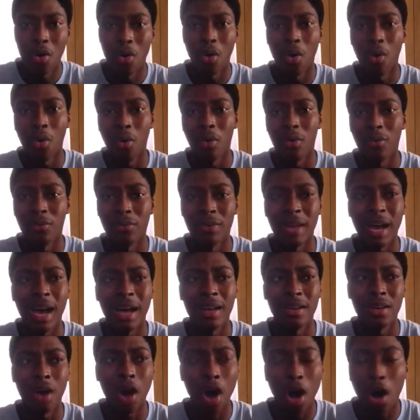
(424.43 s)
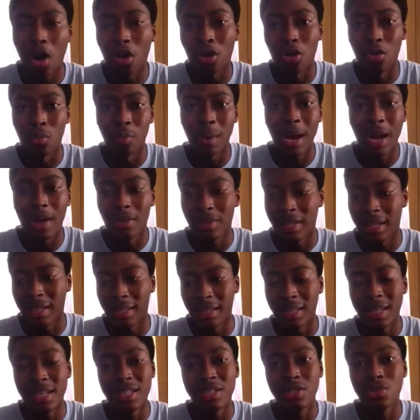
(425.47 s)
Or if not all around, at
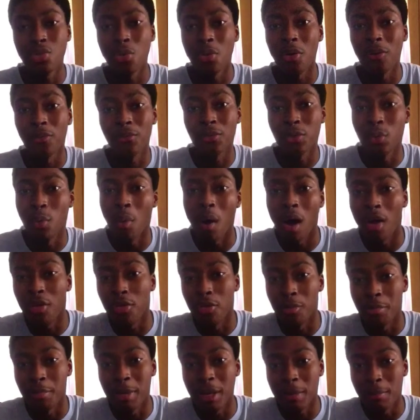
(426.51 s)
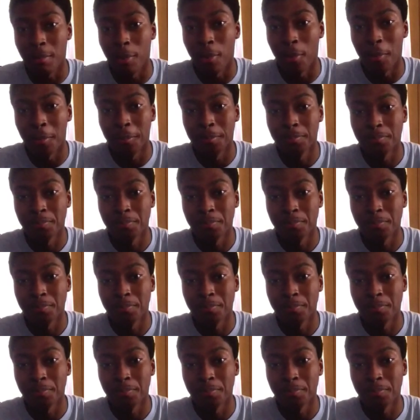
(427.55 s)
least to a few other people.